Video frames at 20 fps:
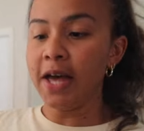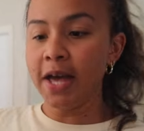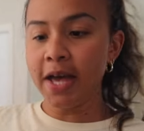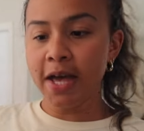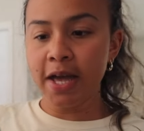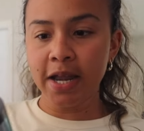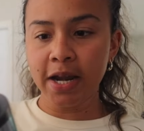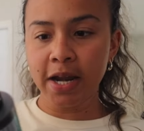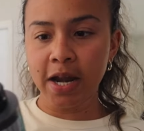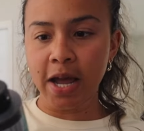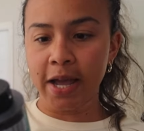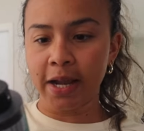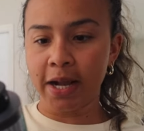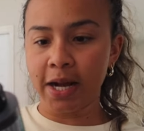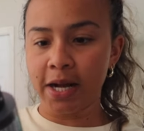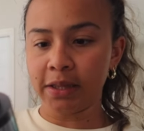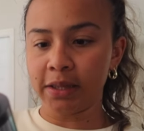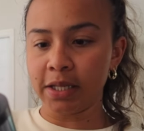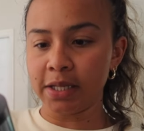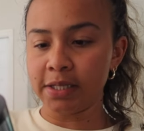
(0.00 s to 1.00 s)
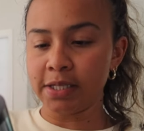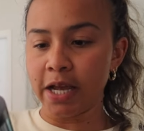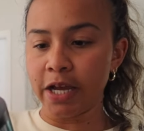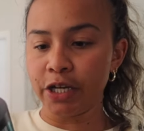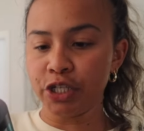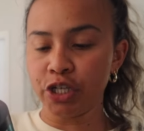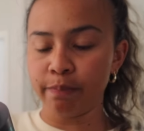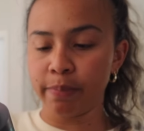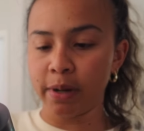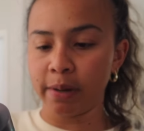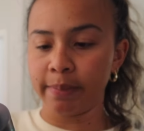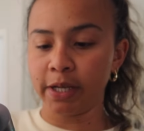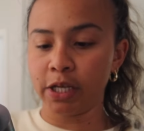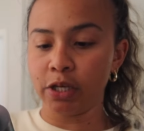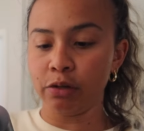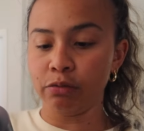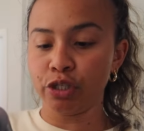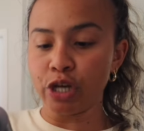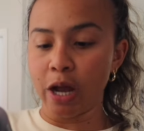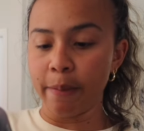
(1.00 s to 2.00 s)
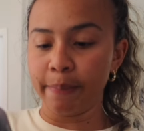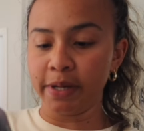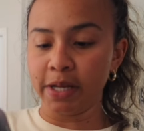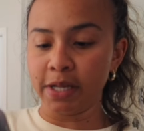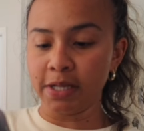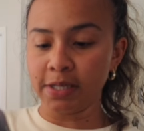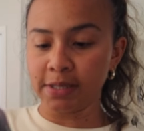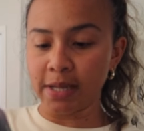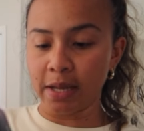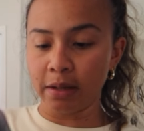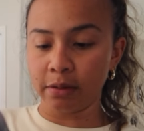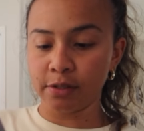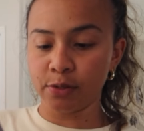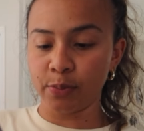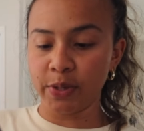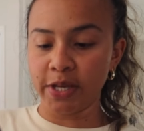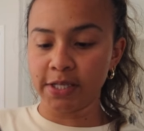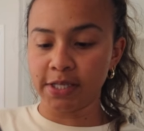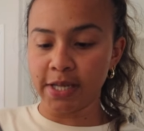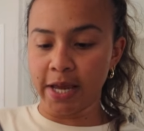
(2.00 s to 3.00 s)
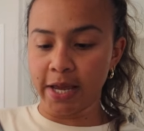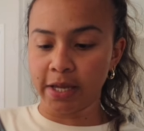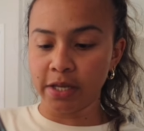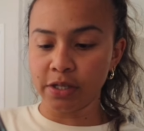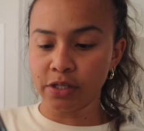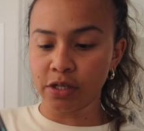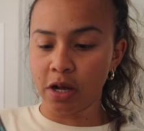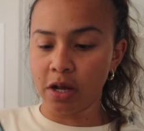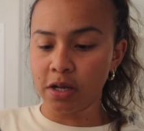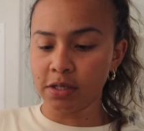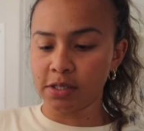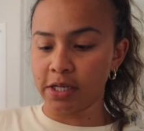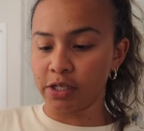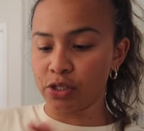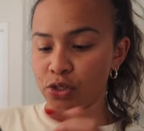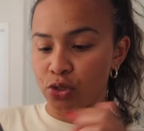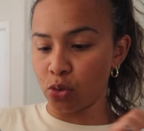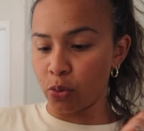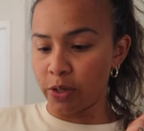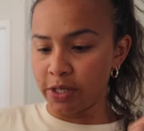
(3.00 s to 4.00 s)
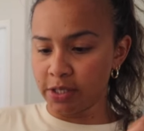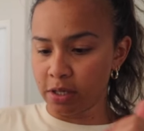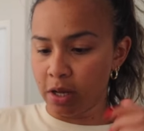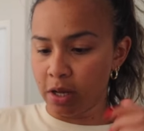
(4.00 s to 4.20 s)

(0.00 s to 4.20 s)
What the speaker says: then I got this Asian barbecue Japanese style sweet and tangy sauce. It's soy